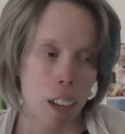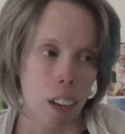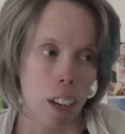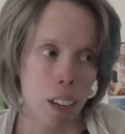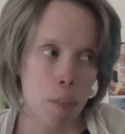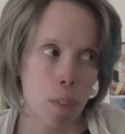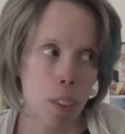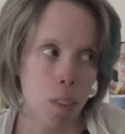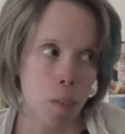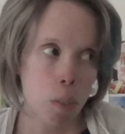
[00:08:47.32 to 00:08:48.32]

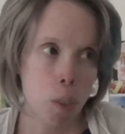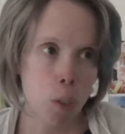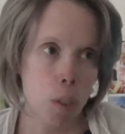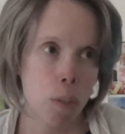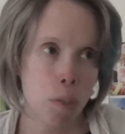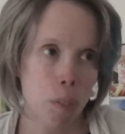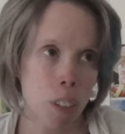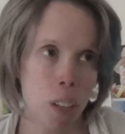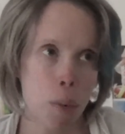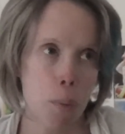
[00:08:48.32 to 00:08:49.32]
I'm sort of
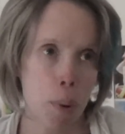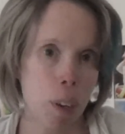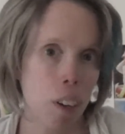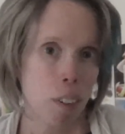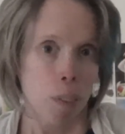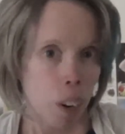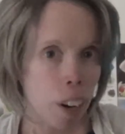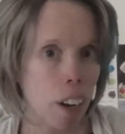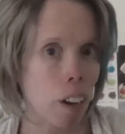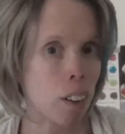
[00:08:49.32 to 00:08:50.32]
feeling pretty good
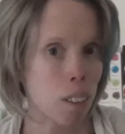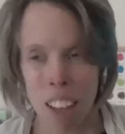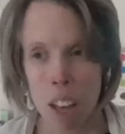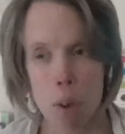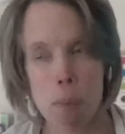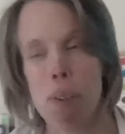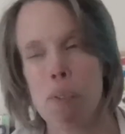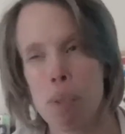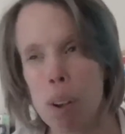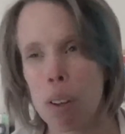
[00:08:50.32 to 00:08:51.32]
right now, apart
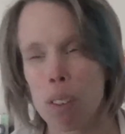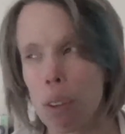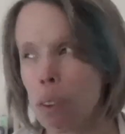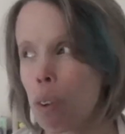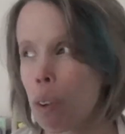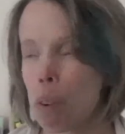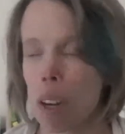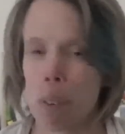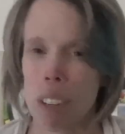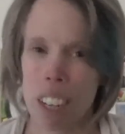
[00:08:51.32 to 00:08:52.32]
from the whole not knowing what
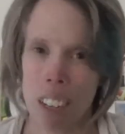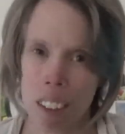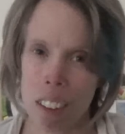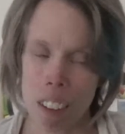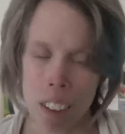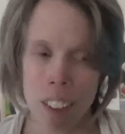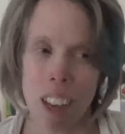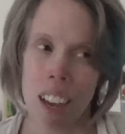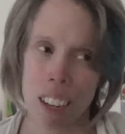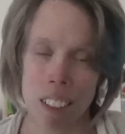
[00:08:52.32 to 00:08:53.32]
I want to eat.
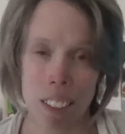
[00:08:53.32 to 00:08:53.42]
That kind of